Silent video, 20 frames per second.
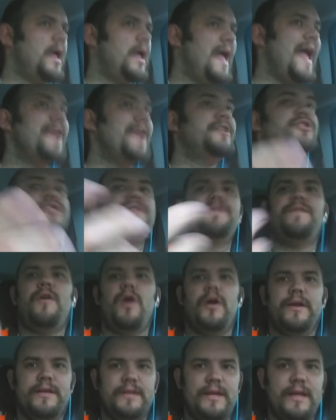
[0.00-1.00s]
Edge
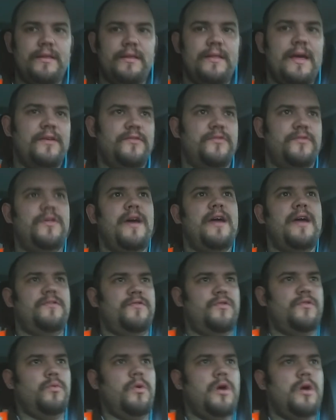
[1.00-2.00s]
finding. That's
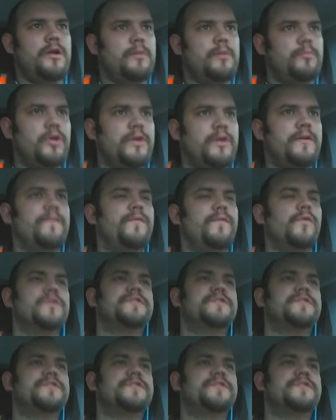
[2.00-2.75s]
the word I'm looking for.